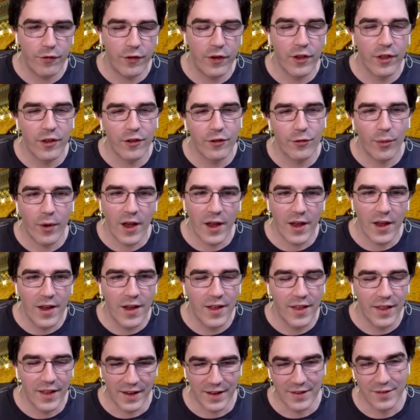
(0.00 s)
feel this way,
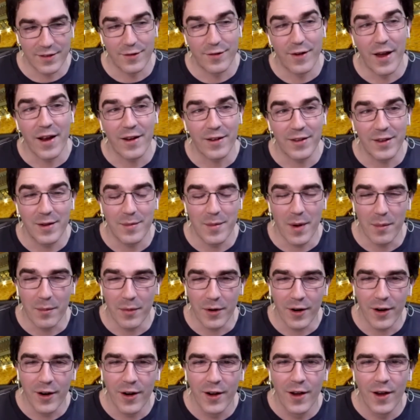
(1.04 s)
like as a faculty
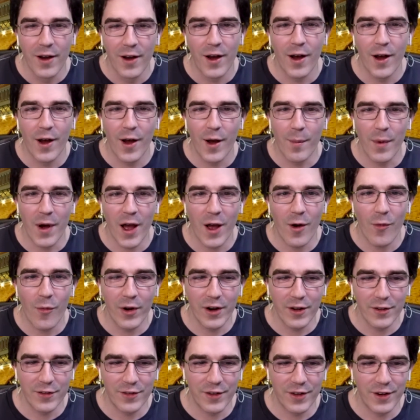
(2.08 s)
member. Um, I
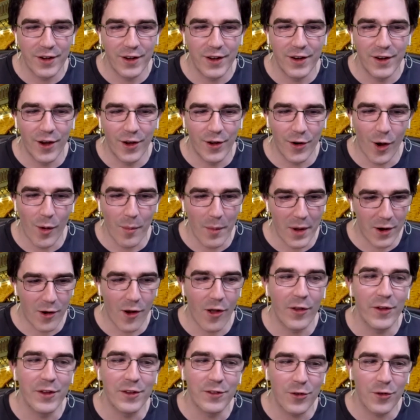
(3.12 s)
want to sit in on all my
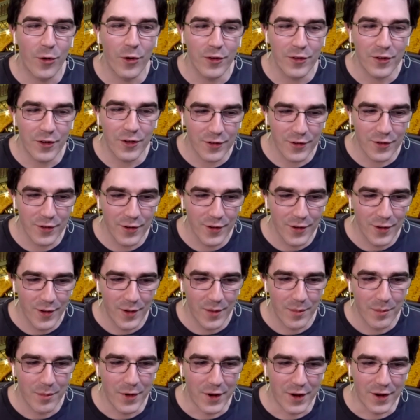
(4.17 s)
colleagues' courses
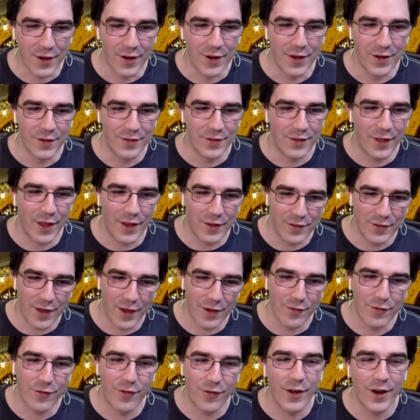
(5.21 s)
because they
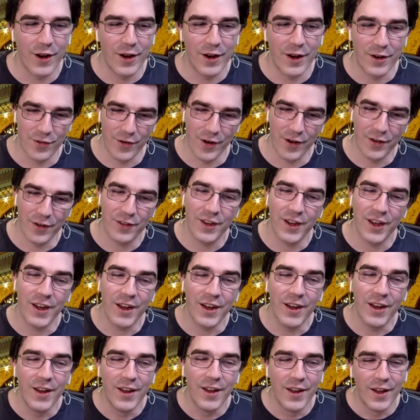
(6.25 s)
sound fun and
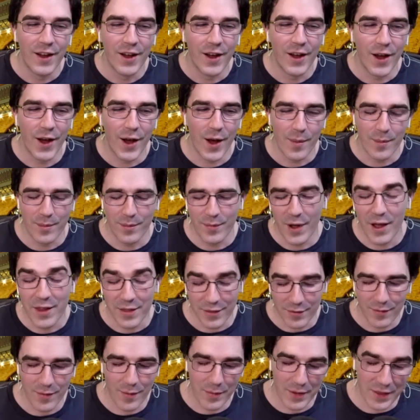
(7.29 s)
interesting. Um,
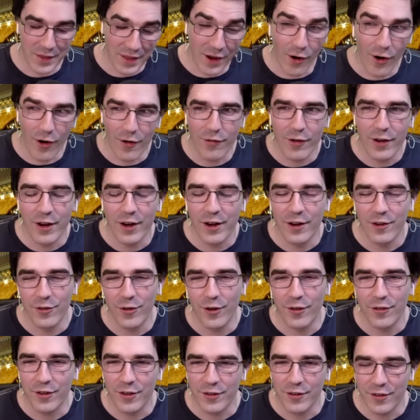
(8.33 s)
and I mean, they are fun and
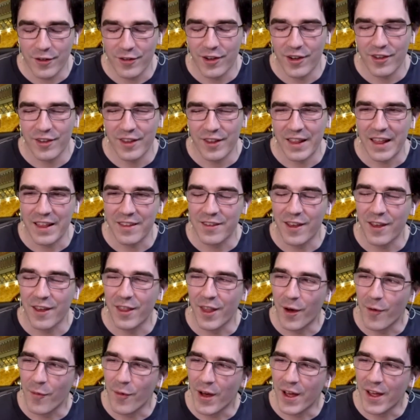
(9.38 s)
interesting, such that they
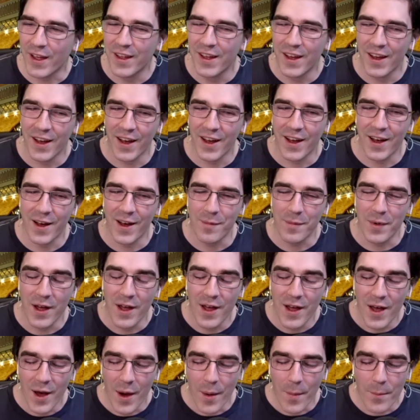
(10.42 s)
sound that way. Um,
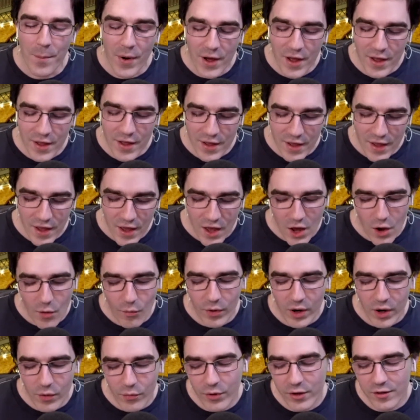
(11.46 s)
but
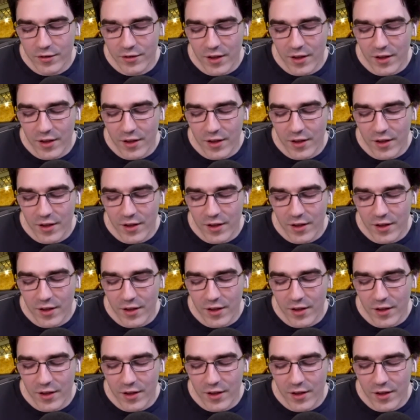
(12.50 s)
what I would